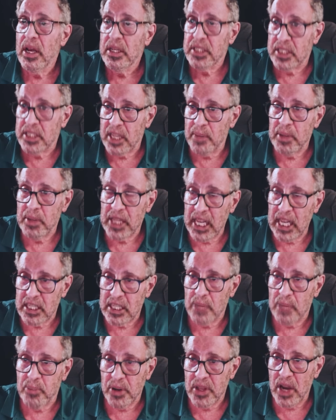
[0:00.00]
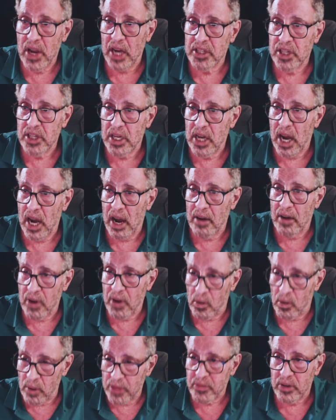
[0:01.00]
stimulates the production
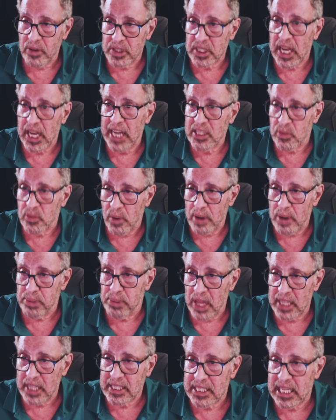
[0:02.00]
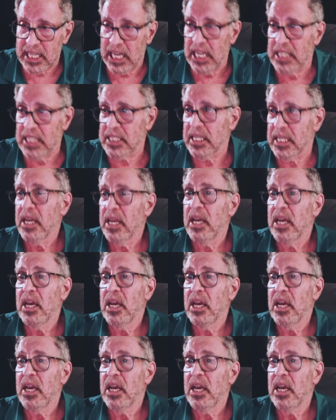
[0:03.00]
of erythrocytes, red blood cells,